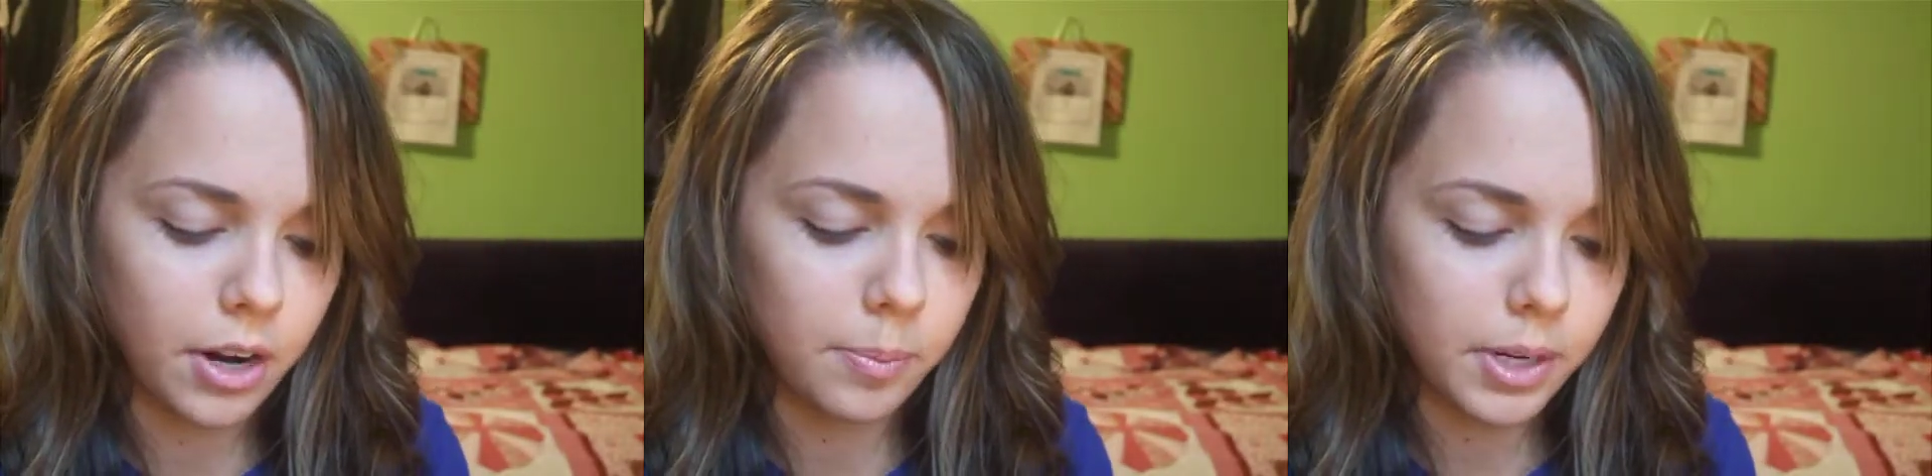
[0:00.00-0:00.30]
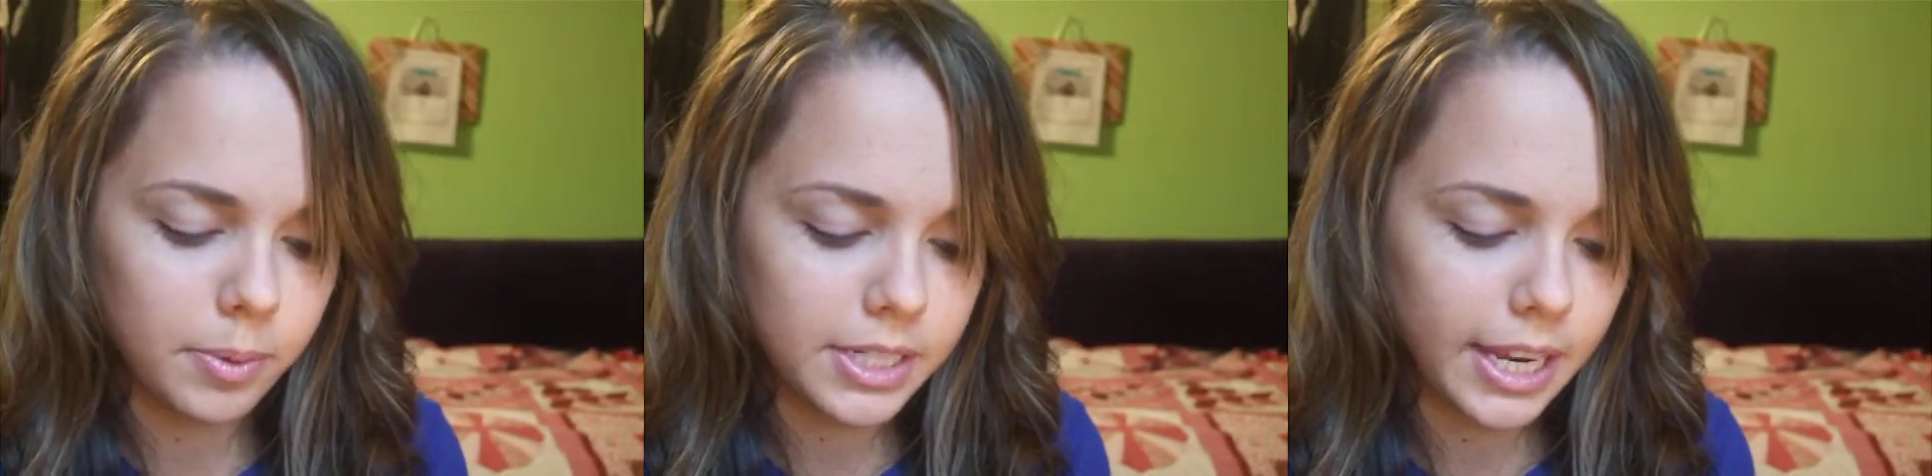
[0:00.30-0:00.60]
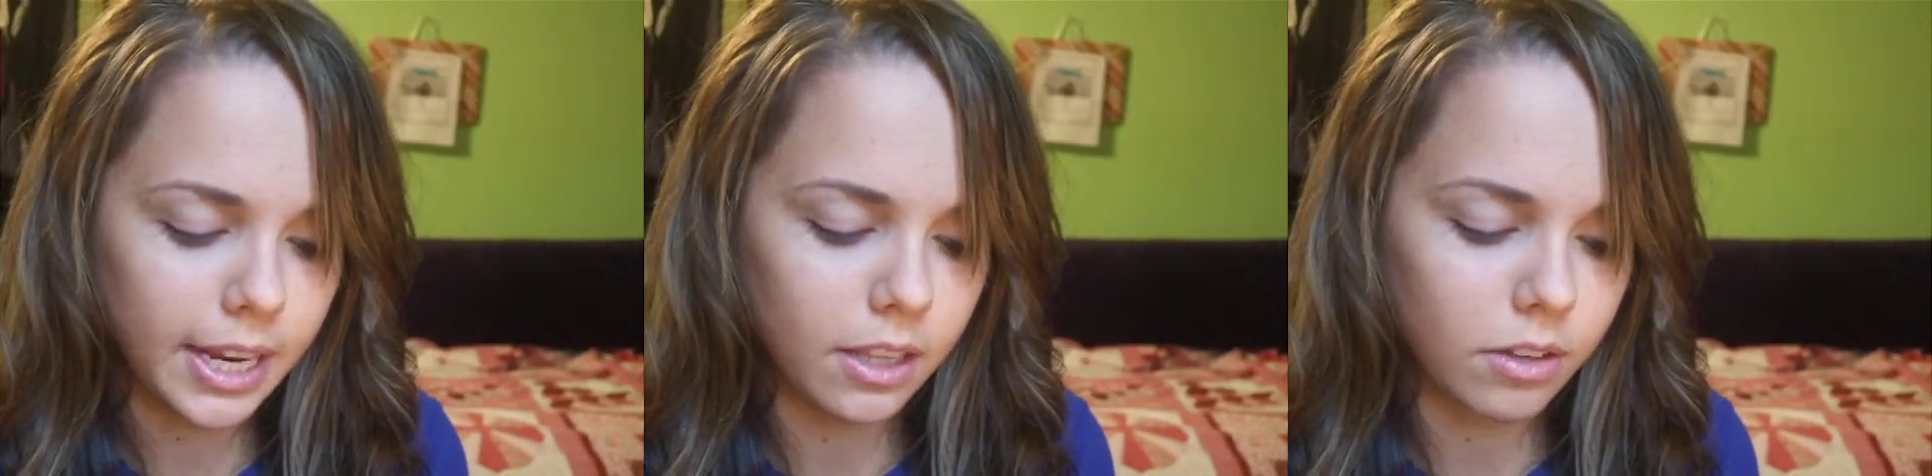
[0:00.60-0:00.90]
and I'm going to be
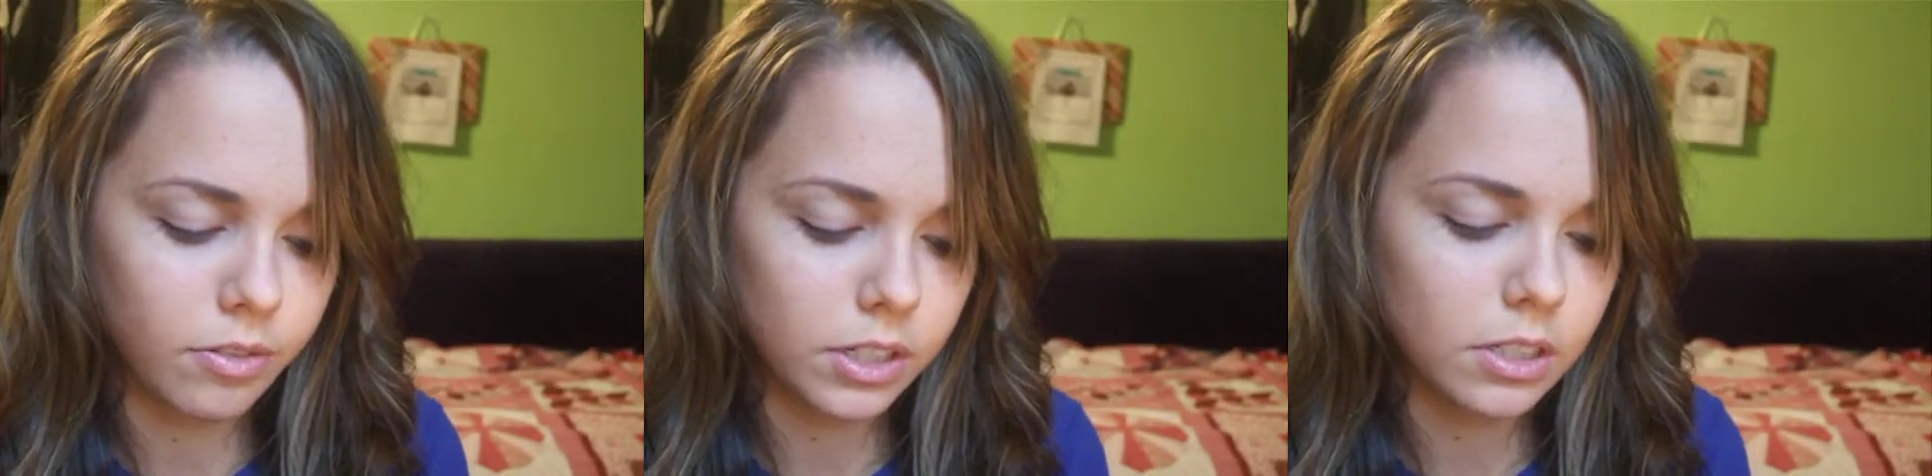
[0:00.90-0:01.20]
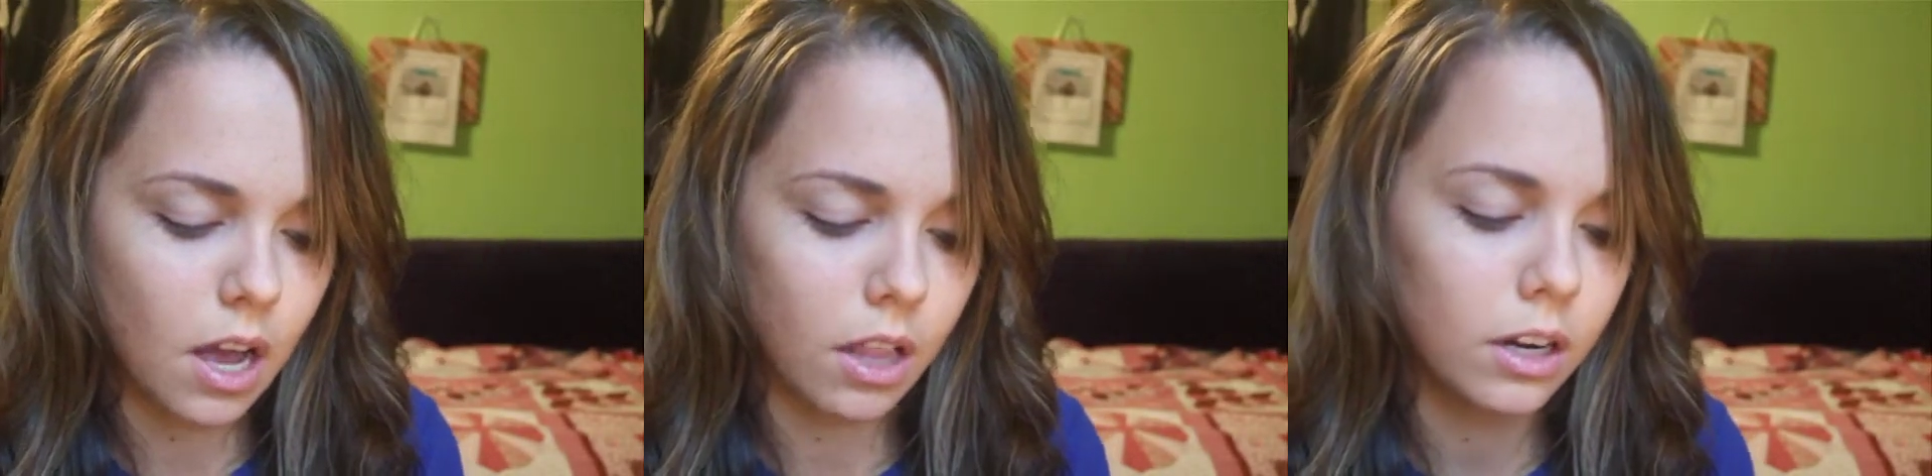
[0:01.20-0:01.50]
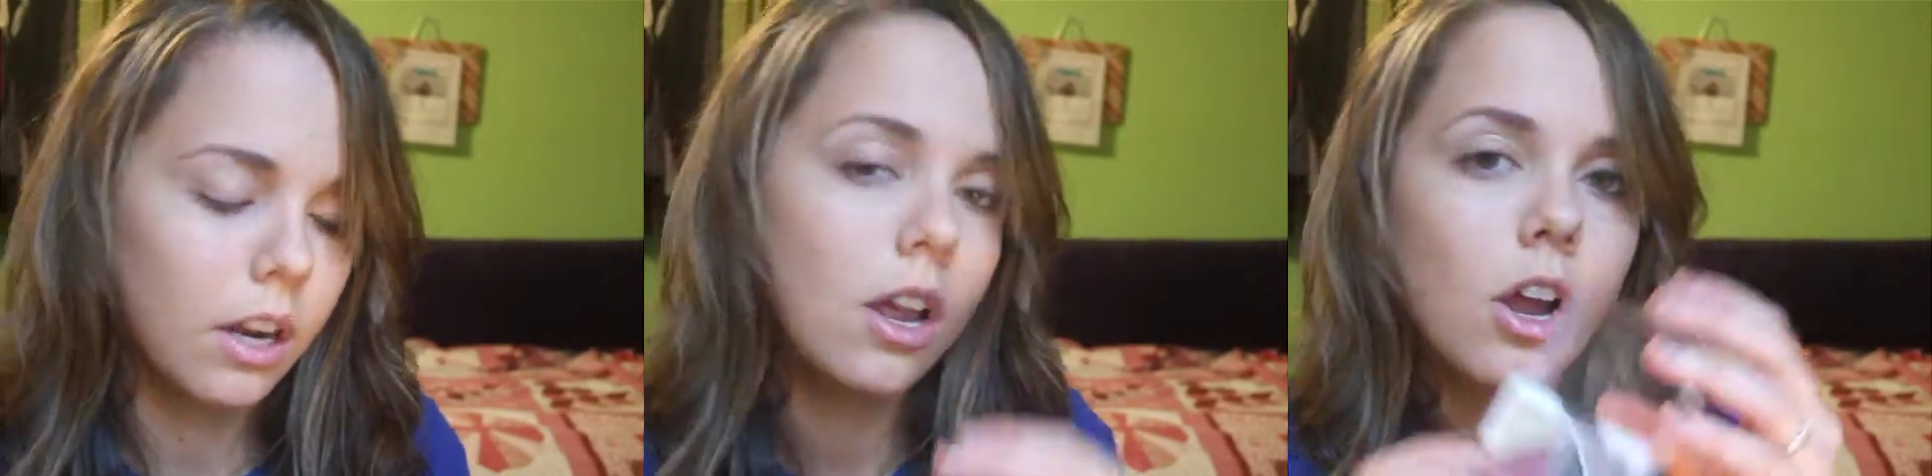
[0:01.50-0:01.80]
taking the first
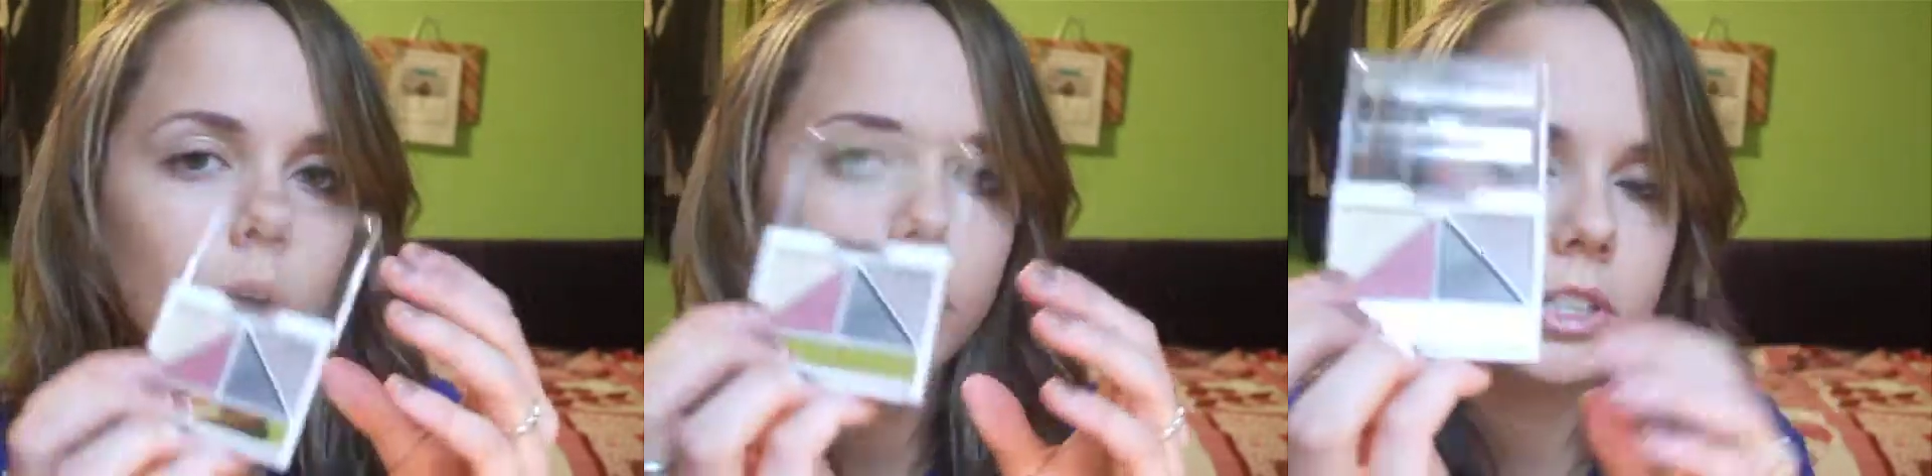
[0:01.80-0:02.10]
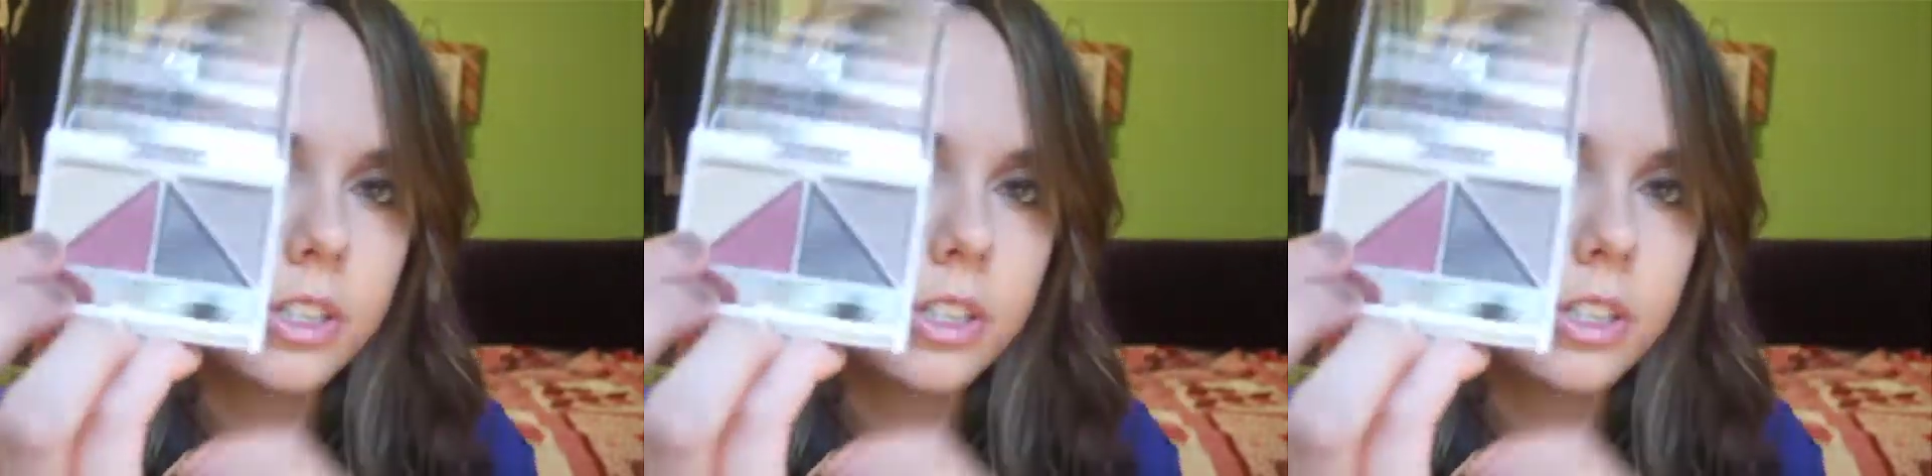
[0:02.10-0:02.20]
color, which is